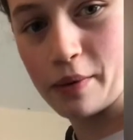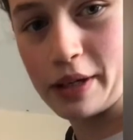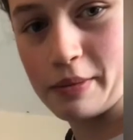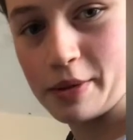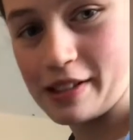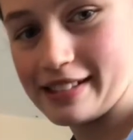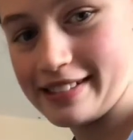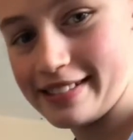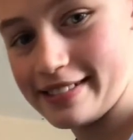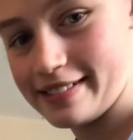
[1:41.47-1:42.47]
I'm done.
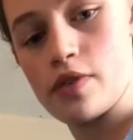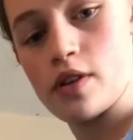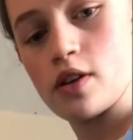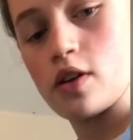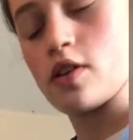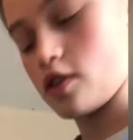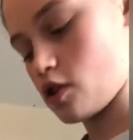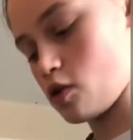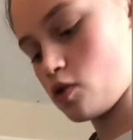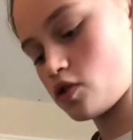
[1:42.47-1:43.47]
So
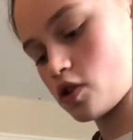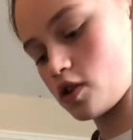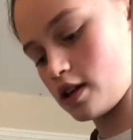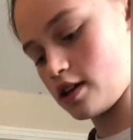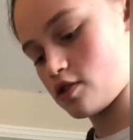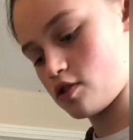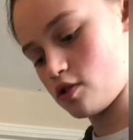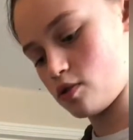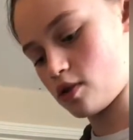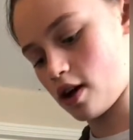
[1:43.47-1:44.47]
you also need
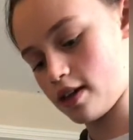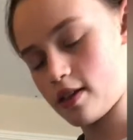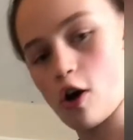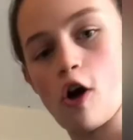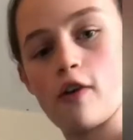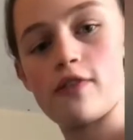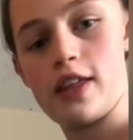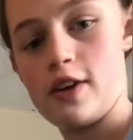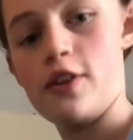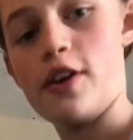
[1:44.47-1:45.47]
to dice half
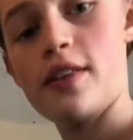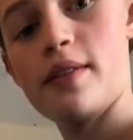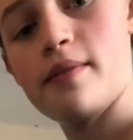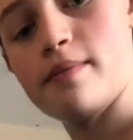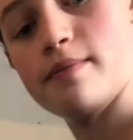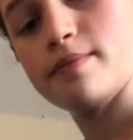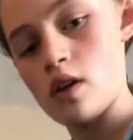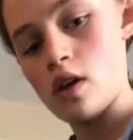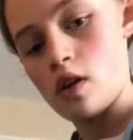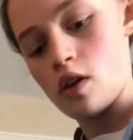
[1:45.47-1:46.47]
the onion.
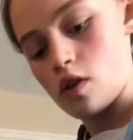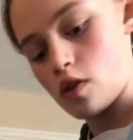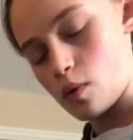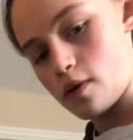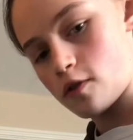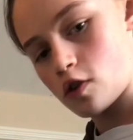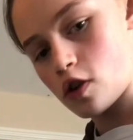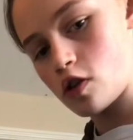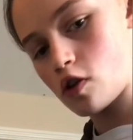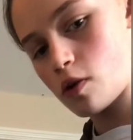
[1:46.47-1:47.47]
So we've
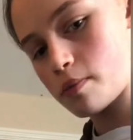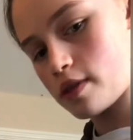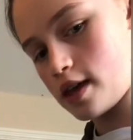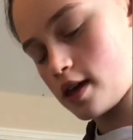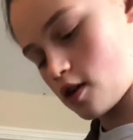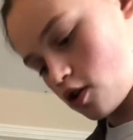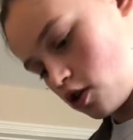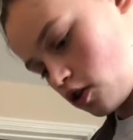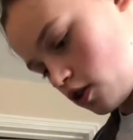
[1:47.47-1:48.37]
cut up the onion